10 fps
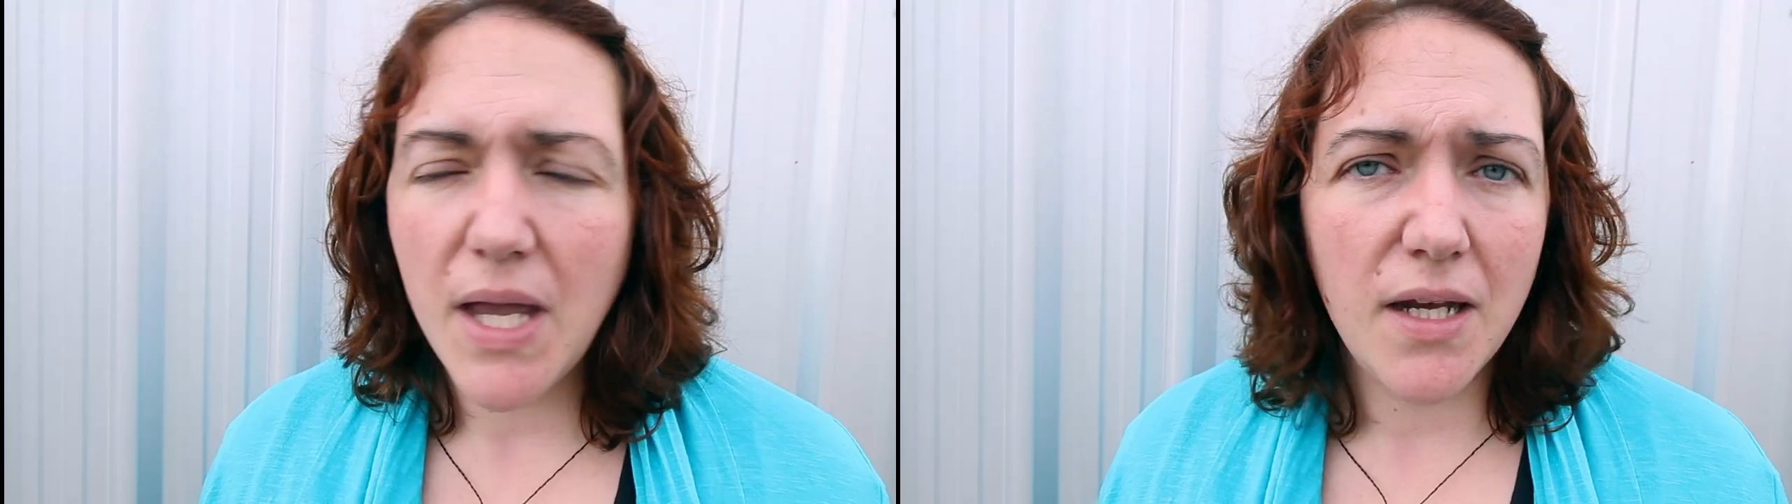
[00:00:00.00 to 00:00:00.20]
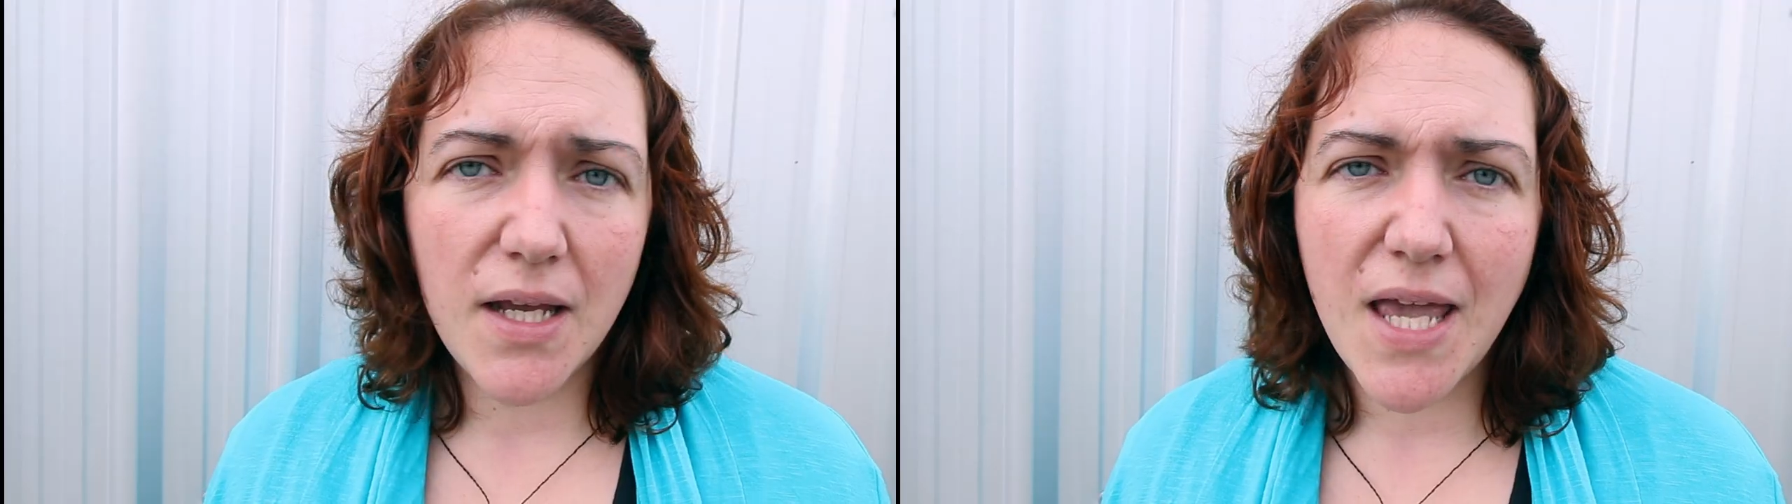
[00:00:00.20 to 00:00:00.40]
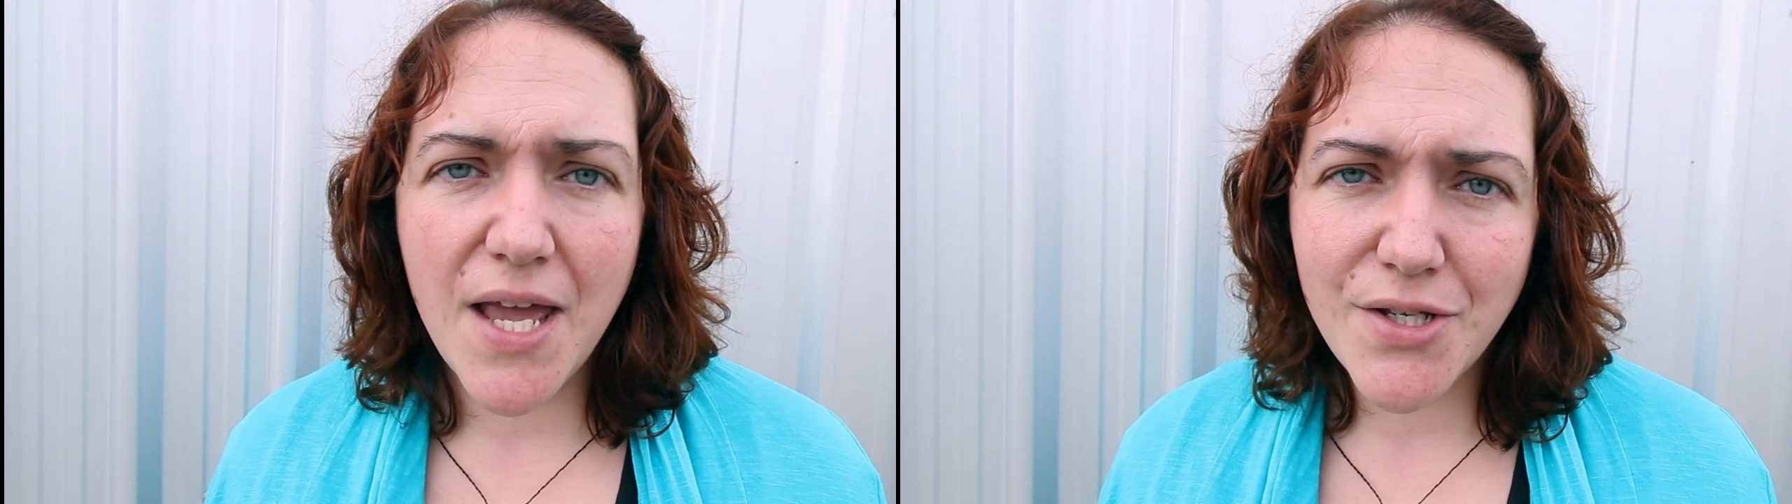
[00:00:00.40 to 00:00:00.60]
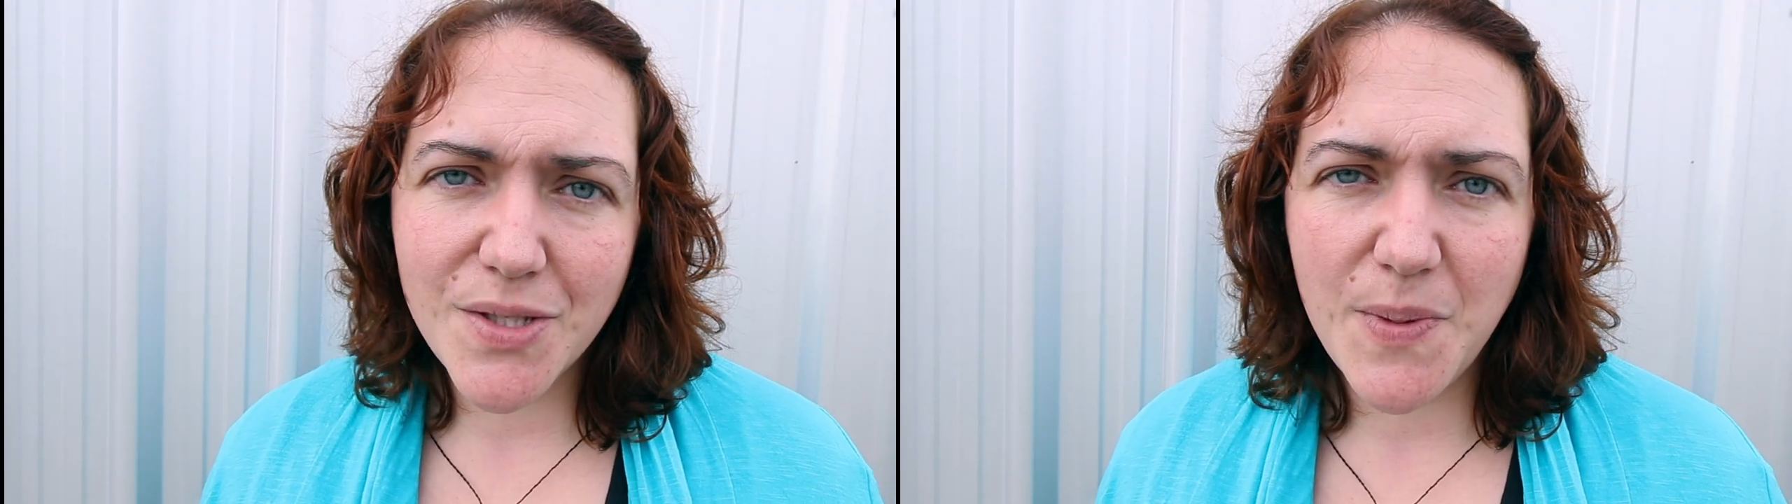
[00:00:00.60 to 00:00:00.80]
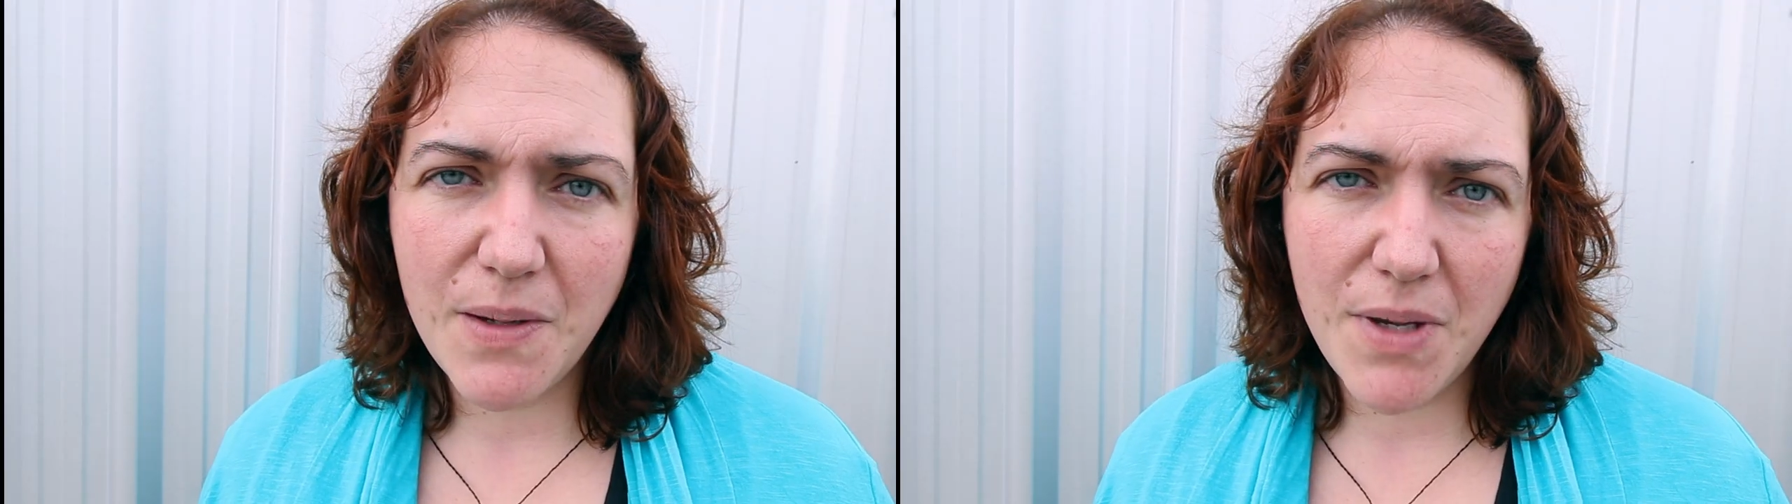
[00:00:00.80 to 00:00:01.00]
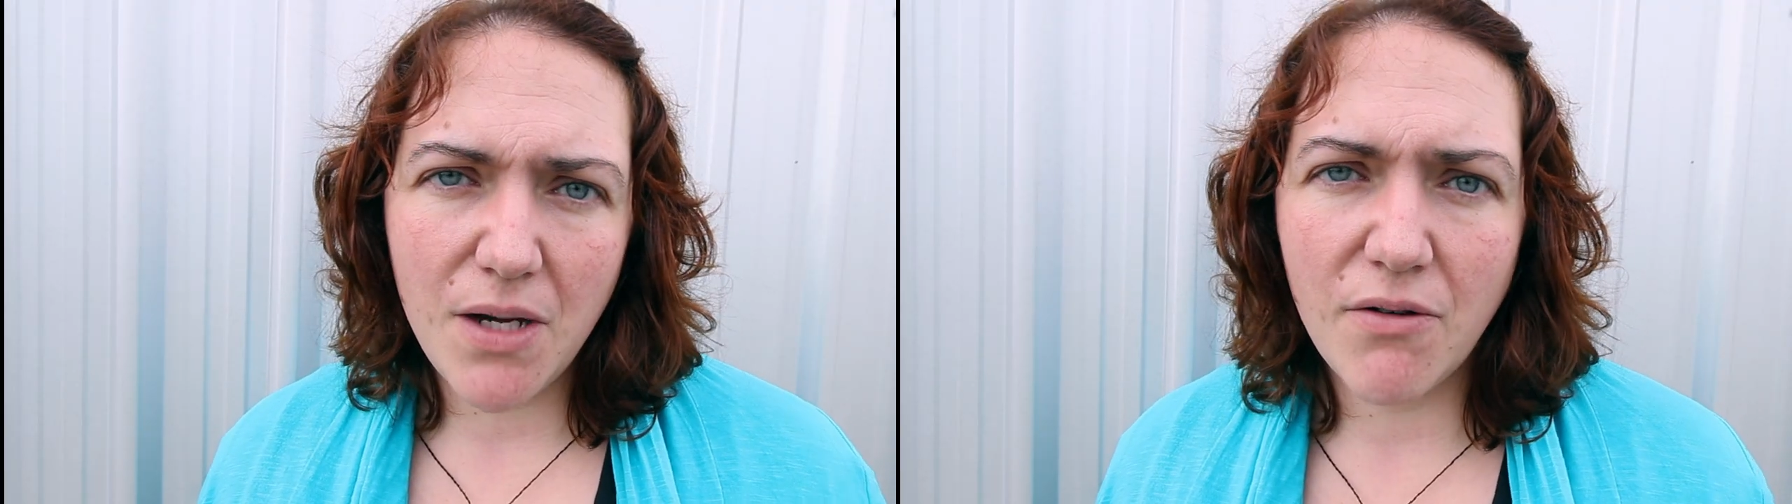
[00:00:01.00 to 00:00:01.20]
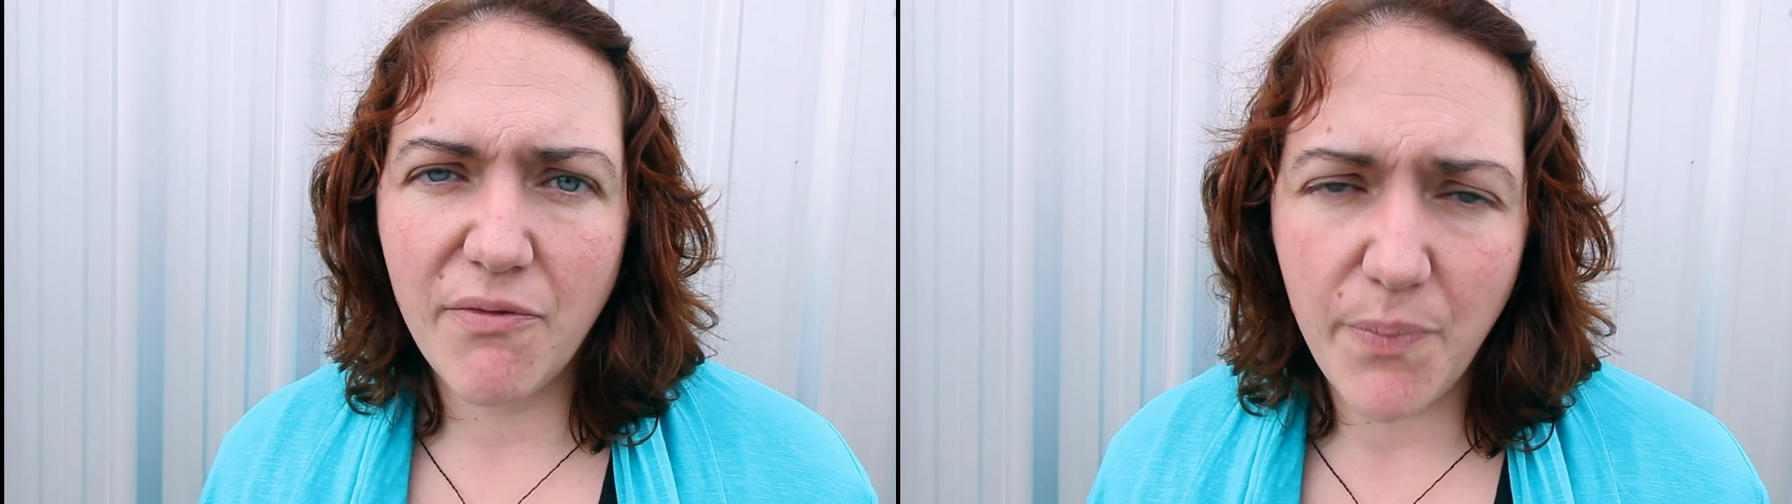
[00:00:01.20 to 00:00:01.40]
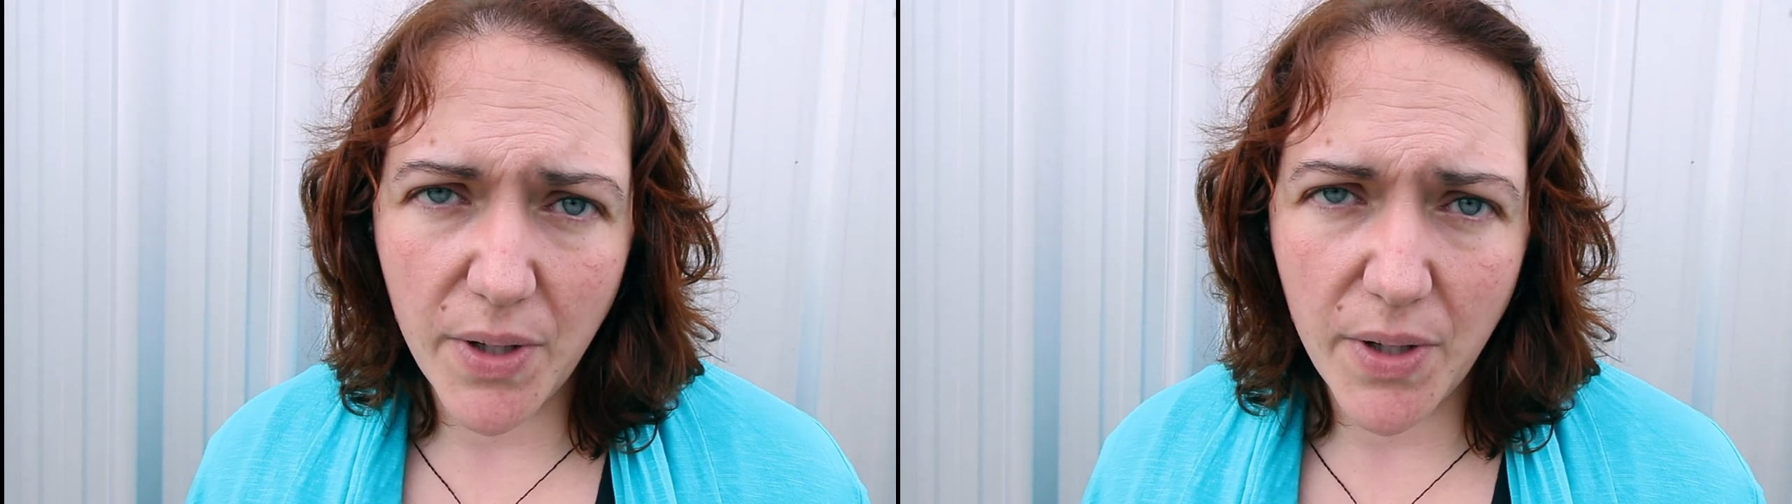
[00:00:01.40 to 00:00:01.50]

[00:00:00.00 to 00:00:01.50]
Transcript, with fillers: And it can just be a matter of